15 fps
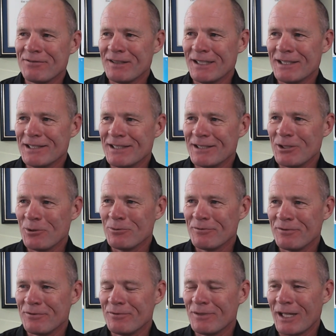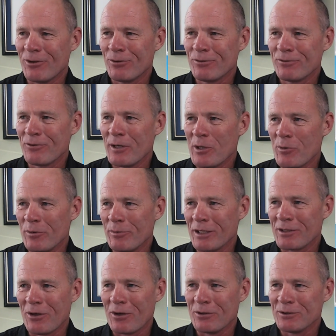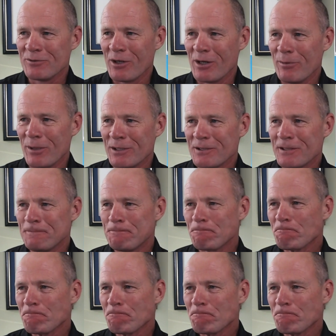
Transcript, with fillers: I don't frequent McDonald's very much.